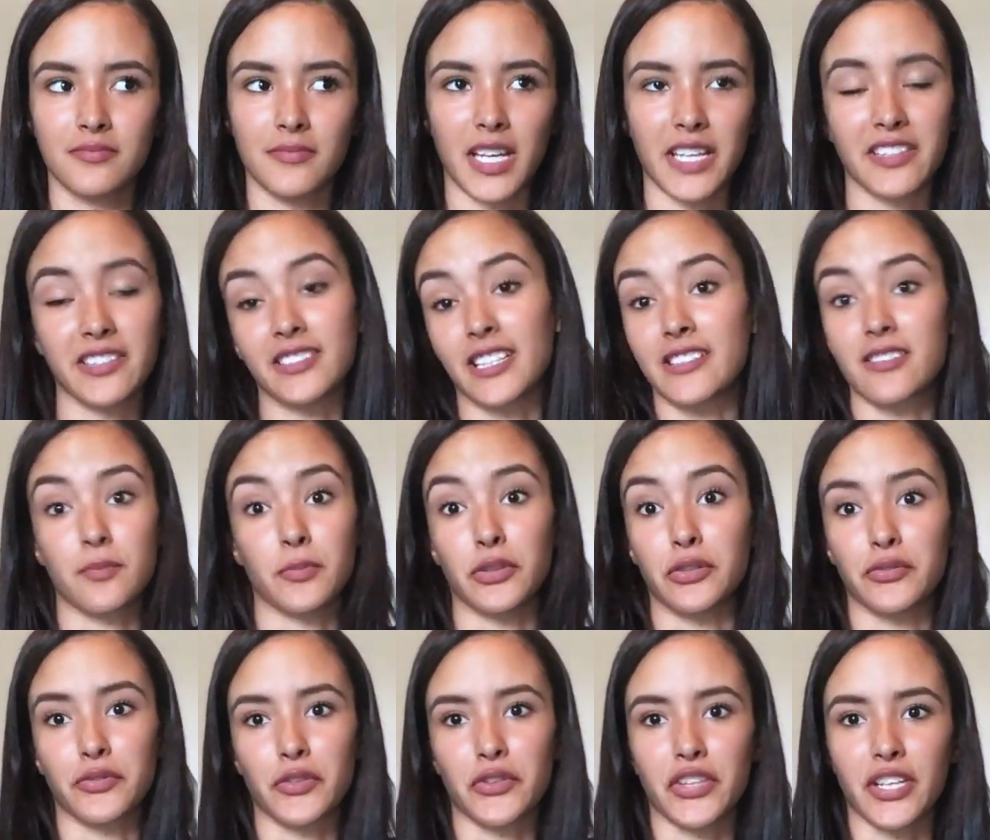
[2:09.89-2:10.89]
I think that's a
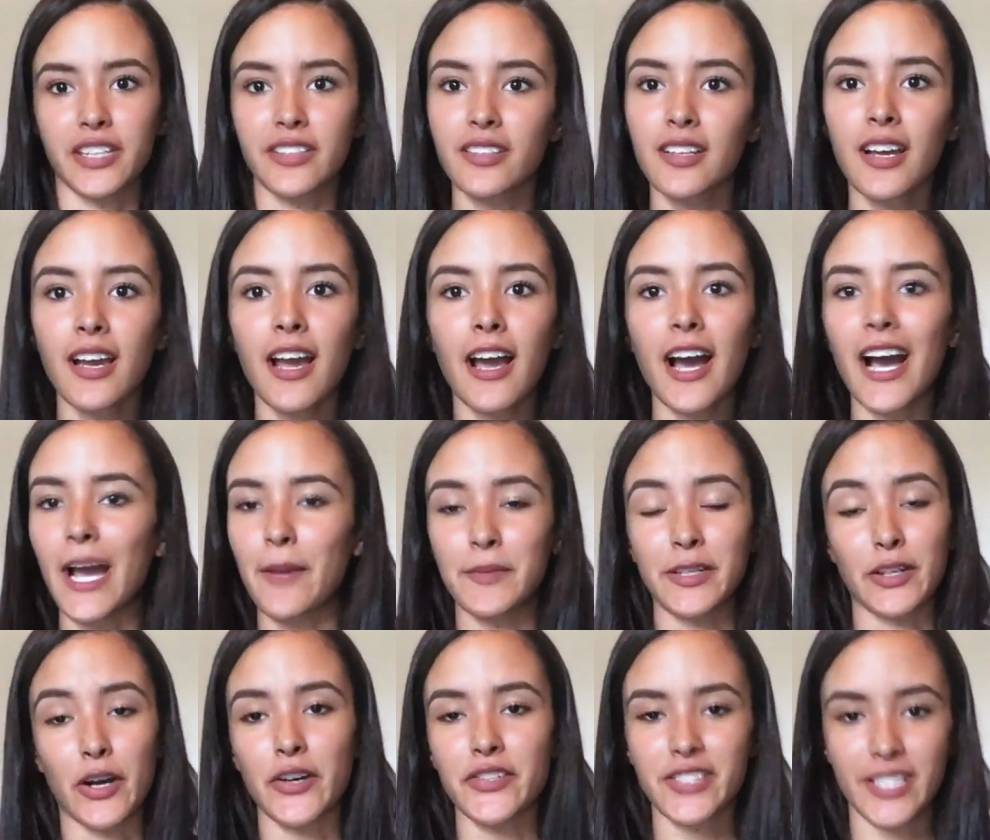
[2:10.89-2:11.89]
beautiful thing. I
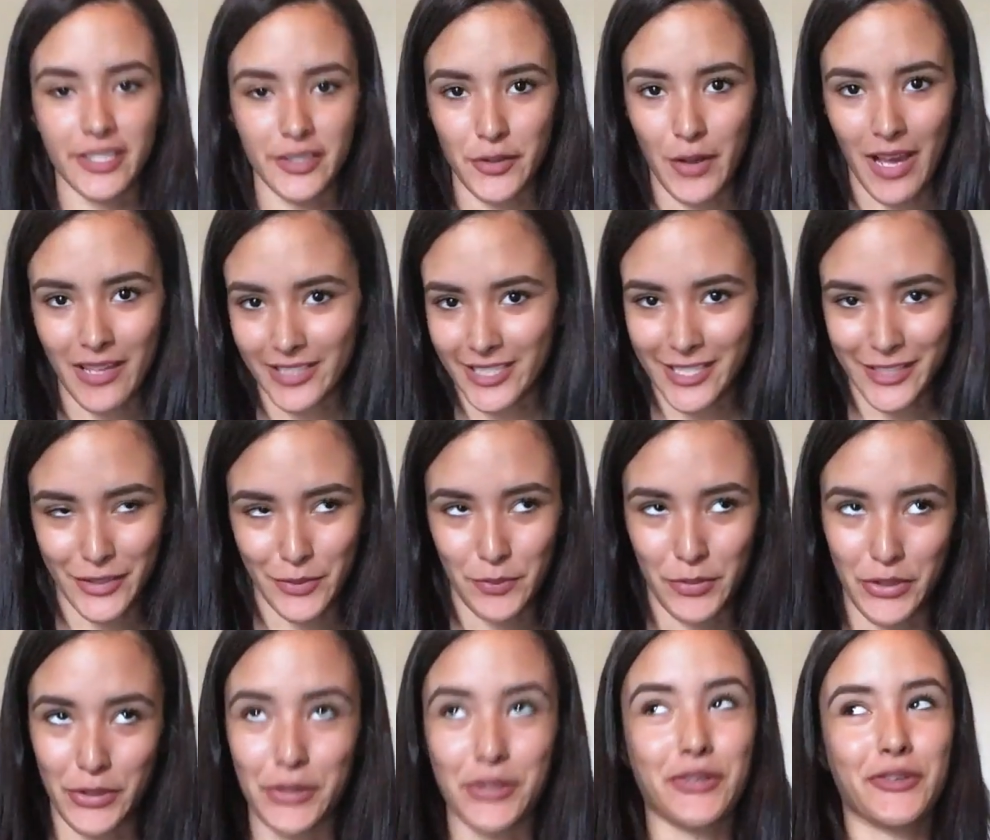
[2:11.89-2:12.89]
mean, all sexualities are
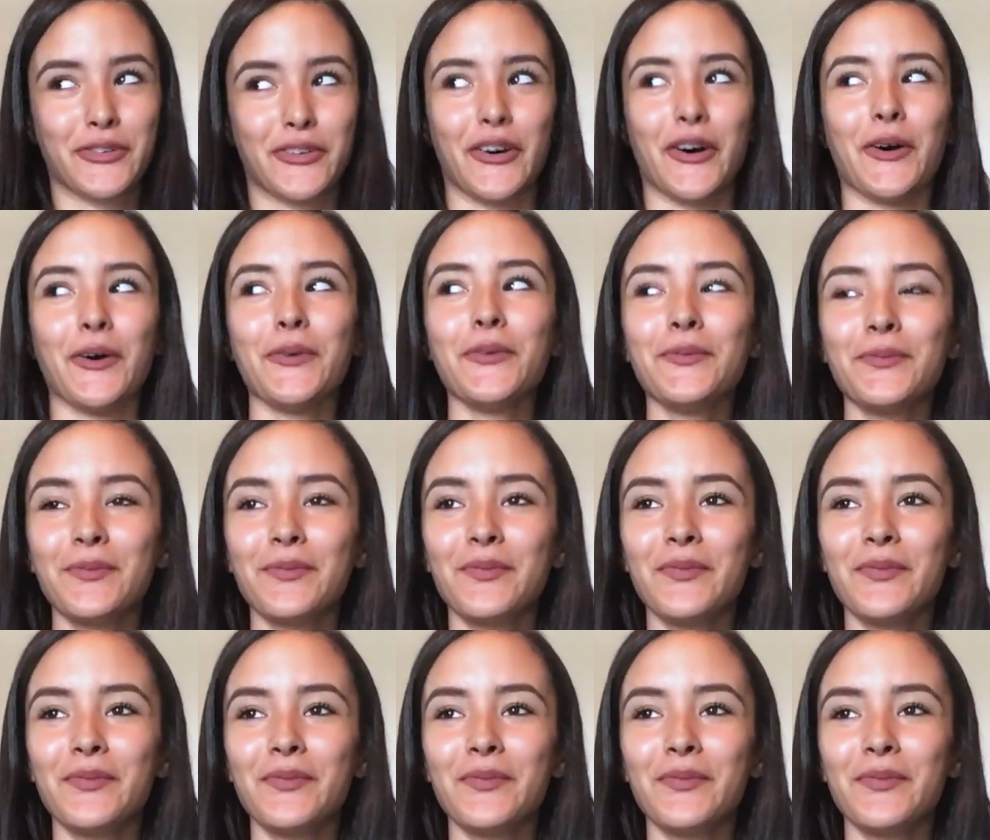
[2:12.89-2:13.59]
beautiful.